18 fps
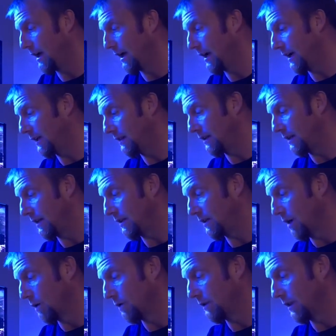and the
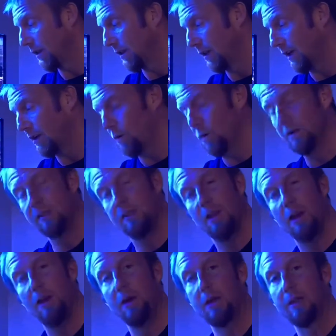dosing liquids
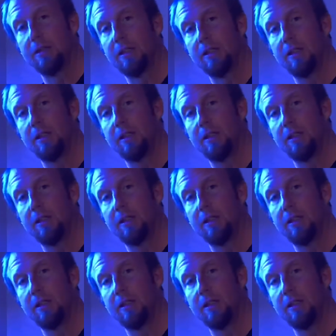underneath the